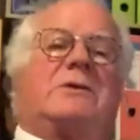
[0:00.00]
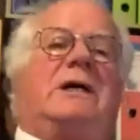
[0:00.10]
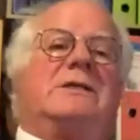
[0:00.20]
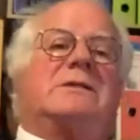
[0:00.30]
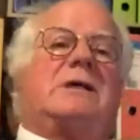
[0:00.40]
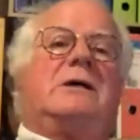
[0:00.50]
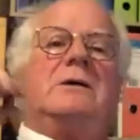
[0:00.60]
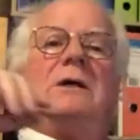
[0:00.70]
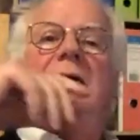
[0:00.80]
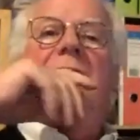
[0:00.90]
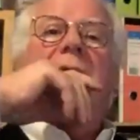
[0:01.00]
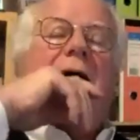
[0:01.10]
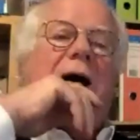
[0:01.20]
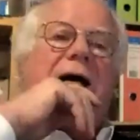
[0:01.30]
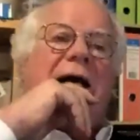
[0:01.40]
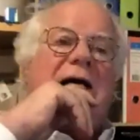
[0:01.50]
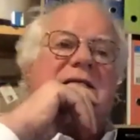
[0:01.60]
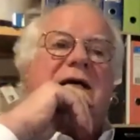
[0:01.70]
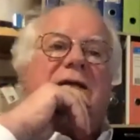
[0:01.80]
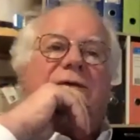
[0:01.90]
great. So uh, it has
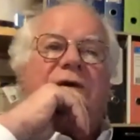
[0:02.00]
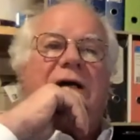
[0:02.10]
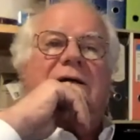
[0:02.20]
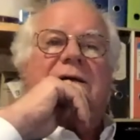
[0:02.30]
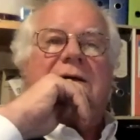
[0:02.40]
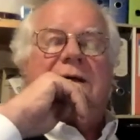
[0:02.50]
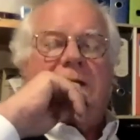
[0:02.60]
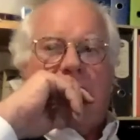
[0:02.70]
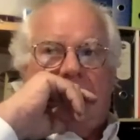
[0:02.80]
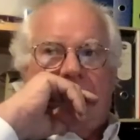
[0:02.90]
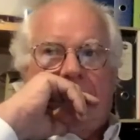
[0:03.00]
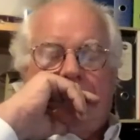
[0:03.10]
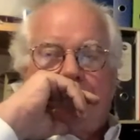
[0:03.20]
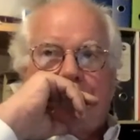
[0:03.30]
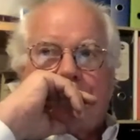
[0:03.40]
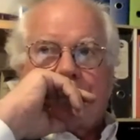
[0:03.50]
that effect. Um,